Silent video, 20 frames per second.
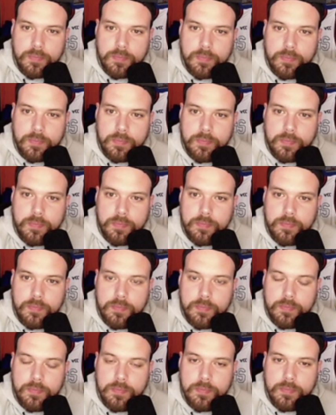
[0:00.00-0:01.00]

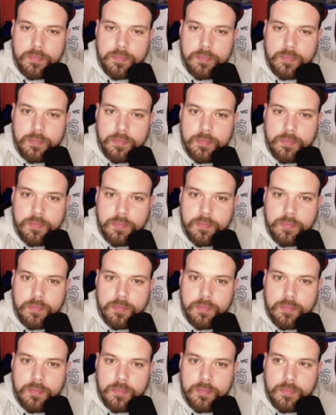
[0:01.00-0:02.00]

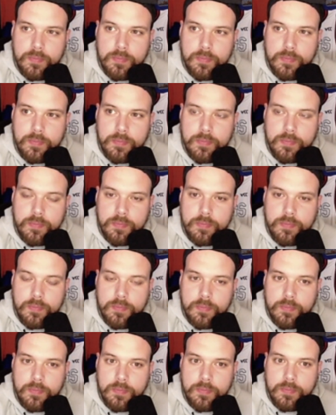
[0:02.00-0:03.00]

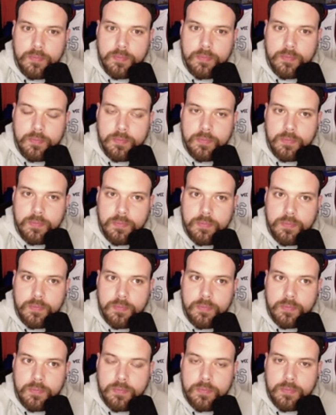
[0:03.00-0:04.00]

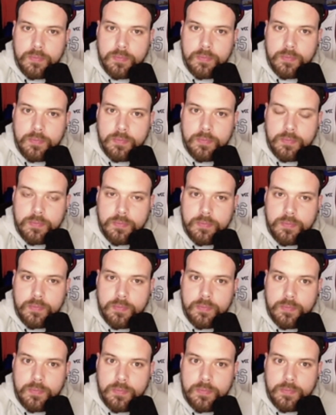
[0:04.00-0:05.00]

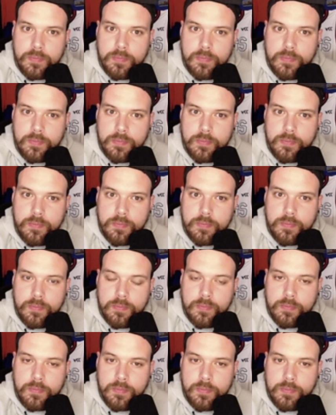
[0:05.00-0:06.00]

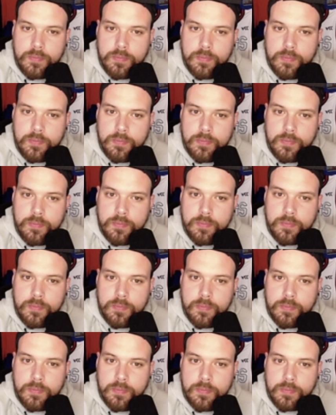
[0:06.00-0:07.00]

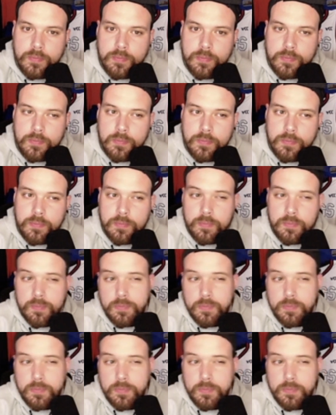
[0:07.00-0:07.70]
No words are spoken by the person on screen.